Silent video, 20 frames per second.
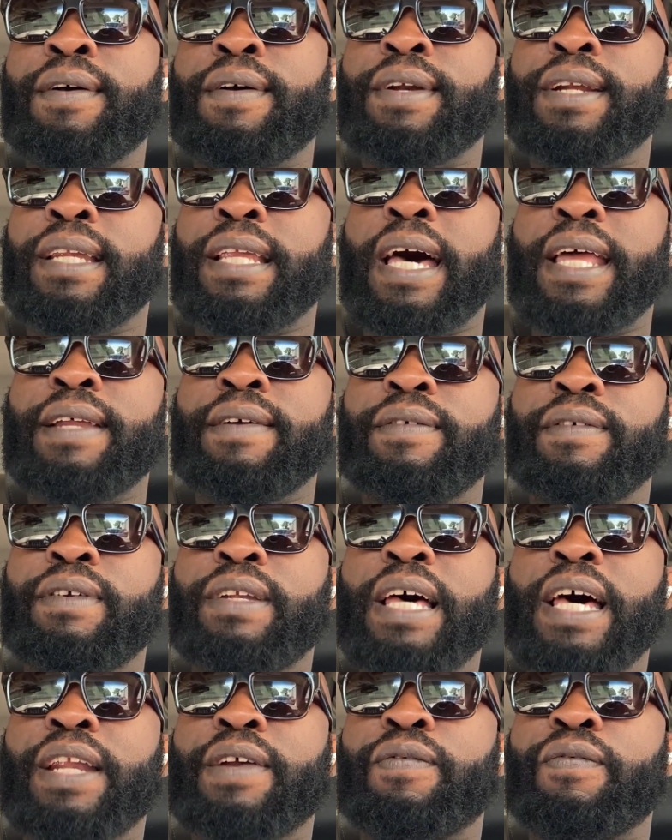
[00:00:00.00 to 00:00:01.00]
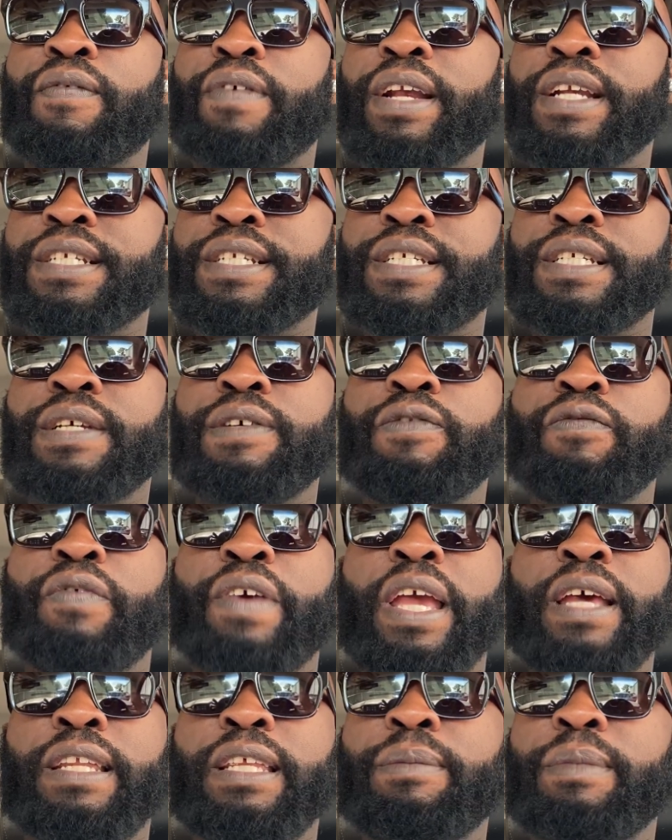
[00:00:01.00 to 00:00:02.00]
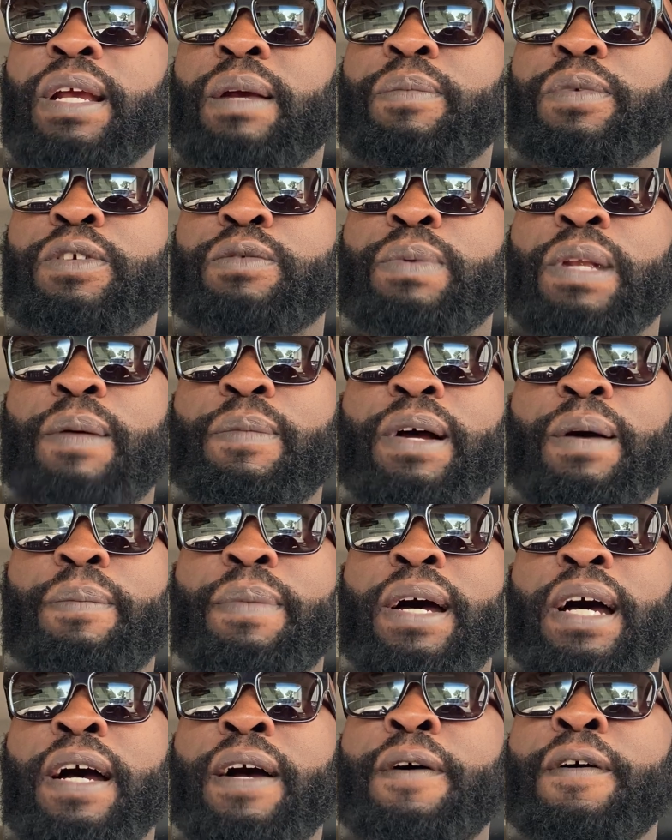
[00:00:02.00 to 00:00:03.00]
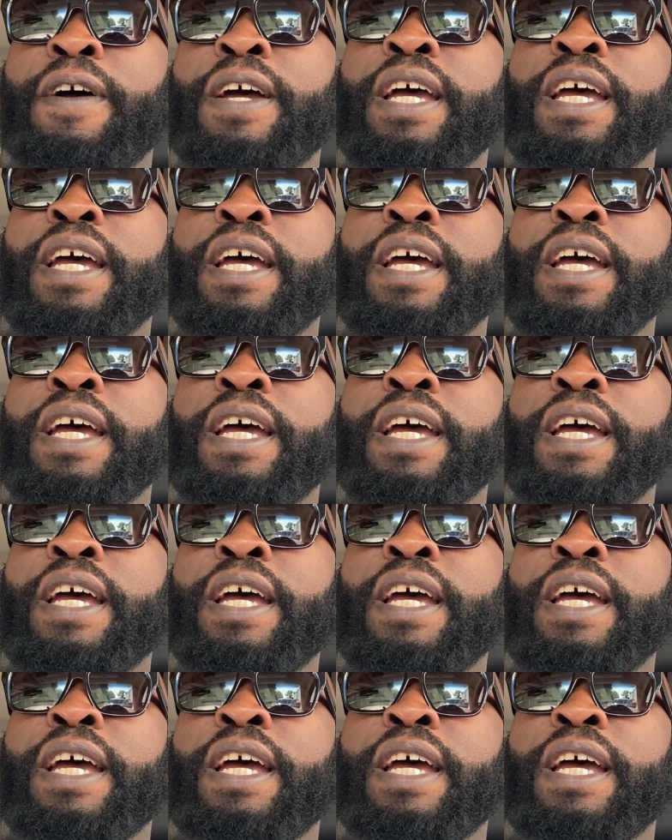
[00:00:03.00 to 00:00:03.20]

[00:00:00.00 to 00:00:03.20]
or a lot of friendships, family members, blah, blah, blah,